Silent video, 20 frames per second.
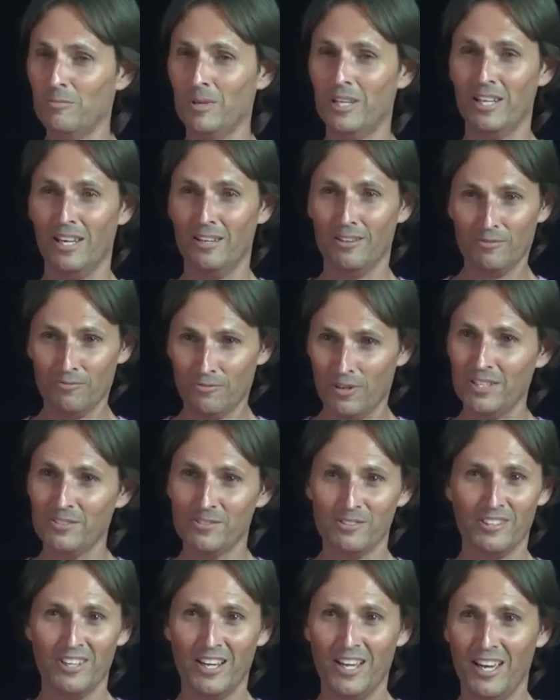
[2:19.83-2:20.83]
many other
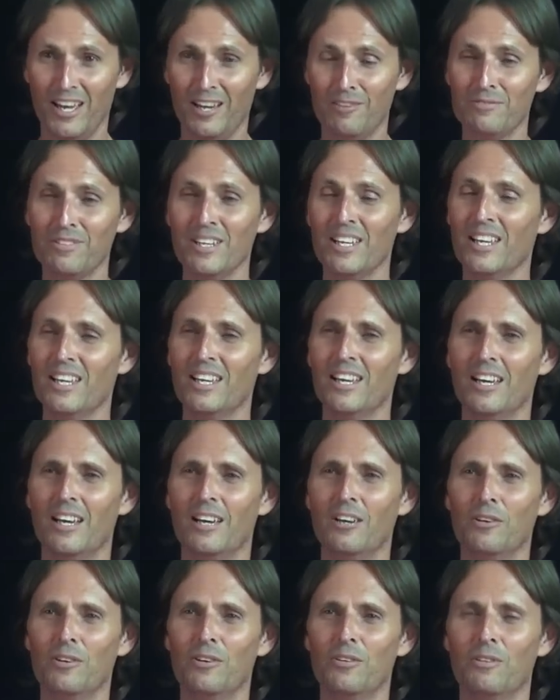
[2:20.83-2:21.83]
friends that I have,
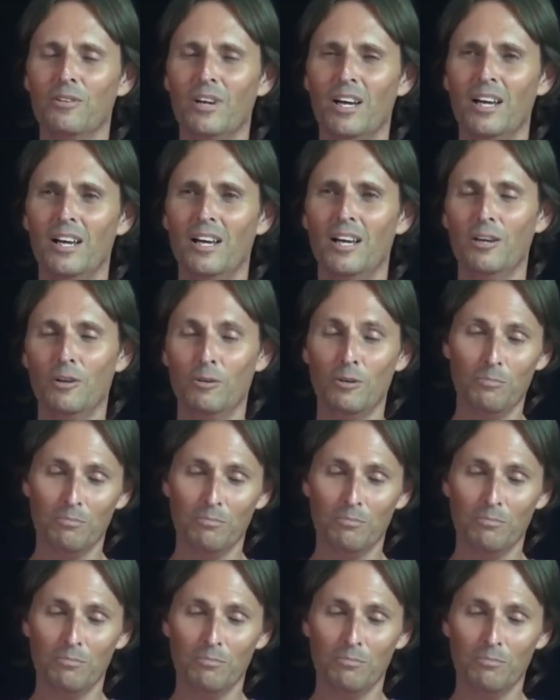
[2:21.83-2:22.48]
who are